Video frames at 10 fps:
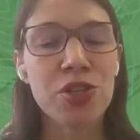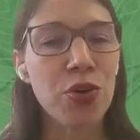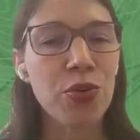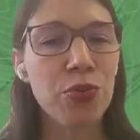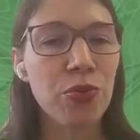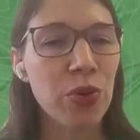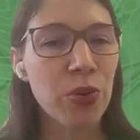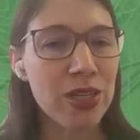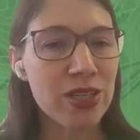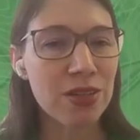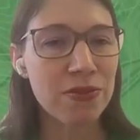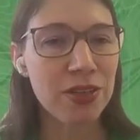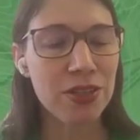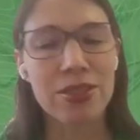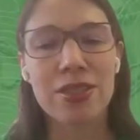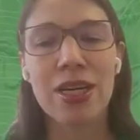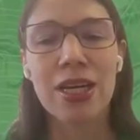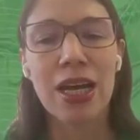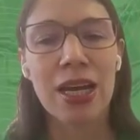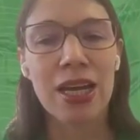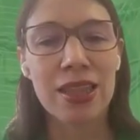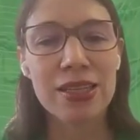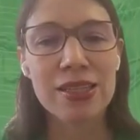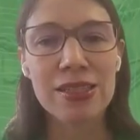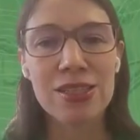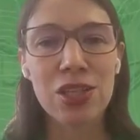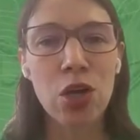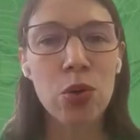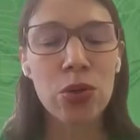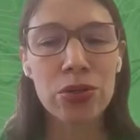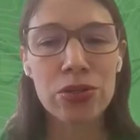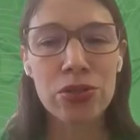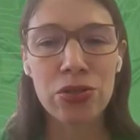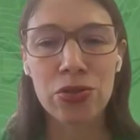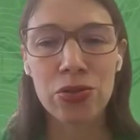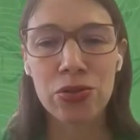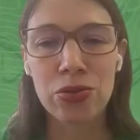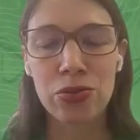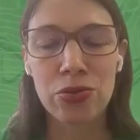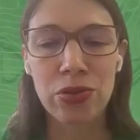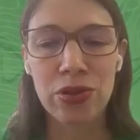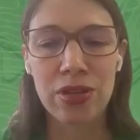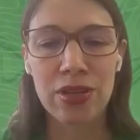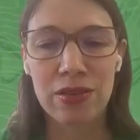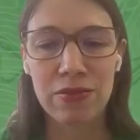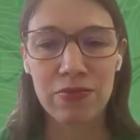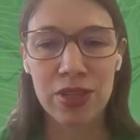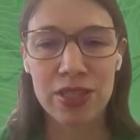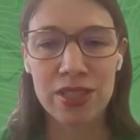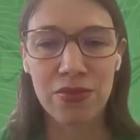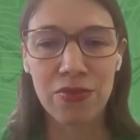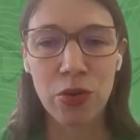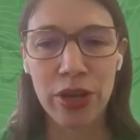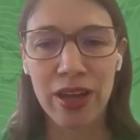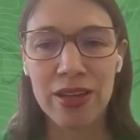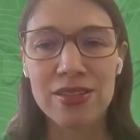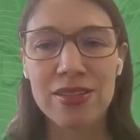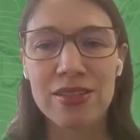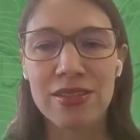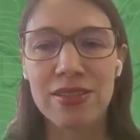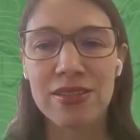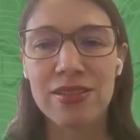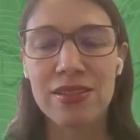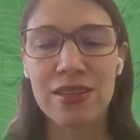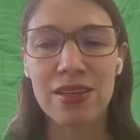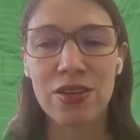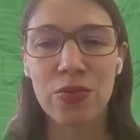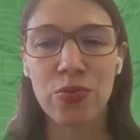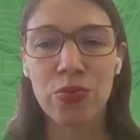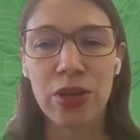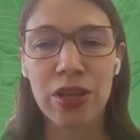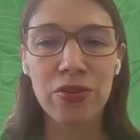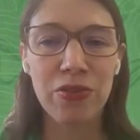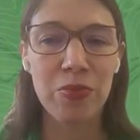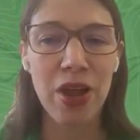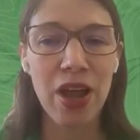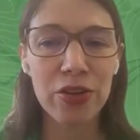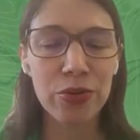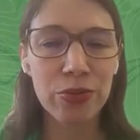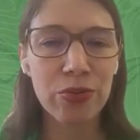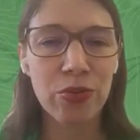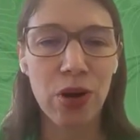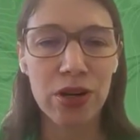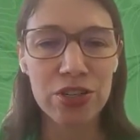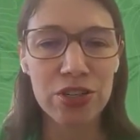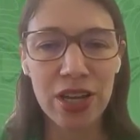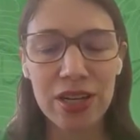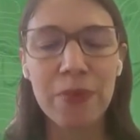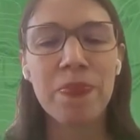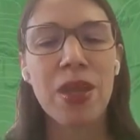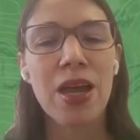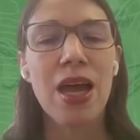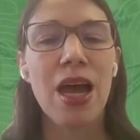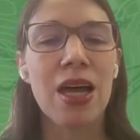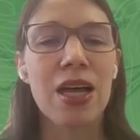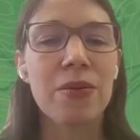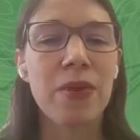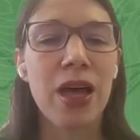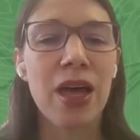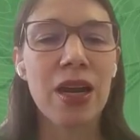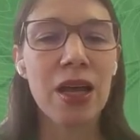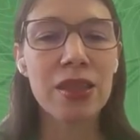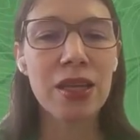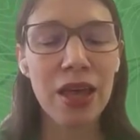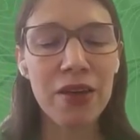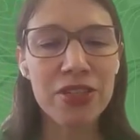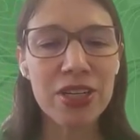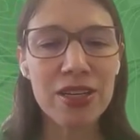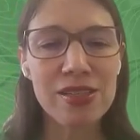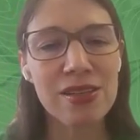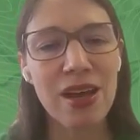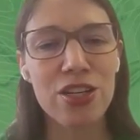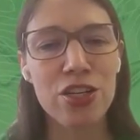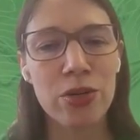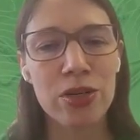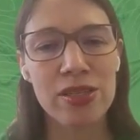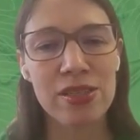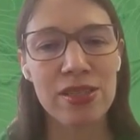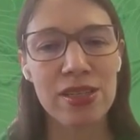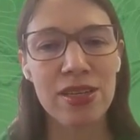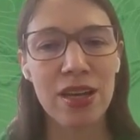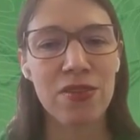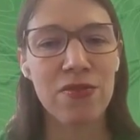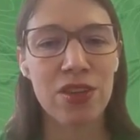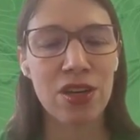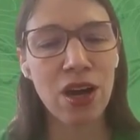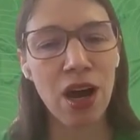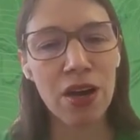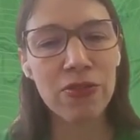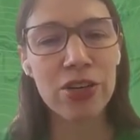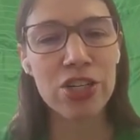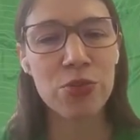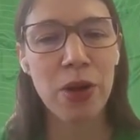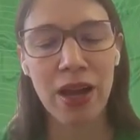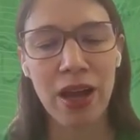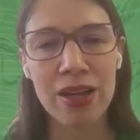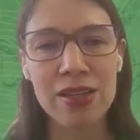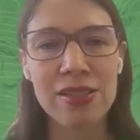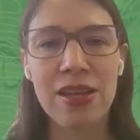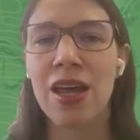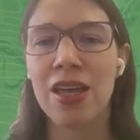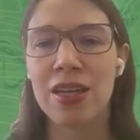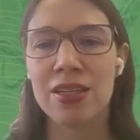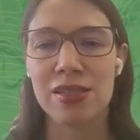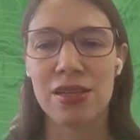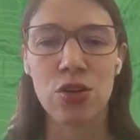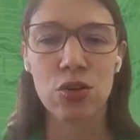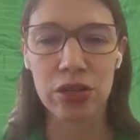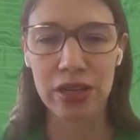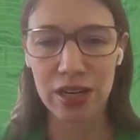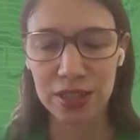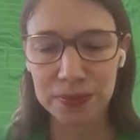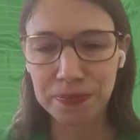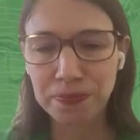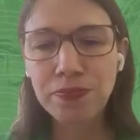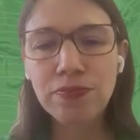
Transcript: So we went to the field. This is local to the state of Goiás. This is the Rio Vermelho watershed. And on the left-hand side, you can see kind of the coverage by ICESat in a single year.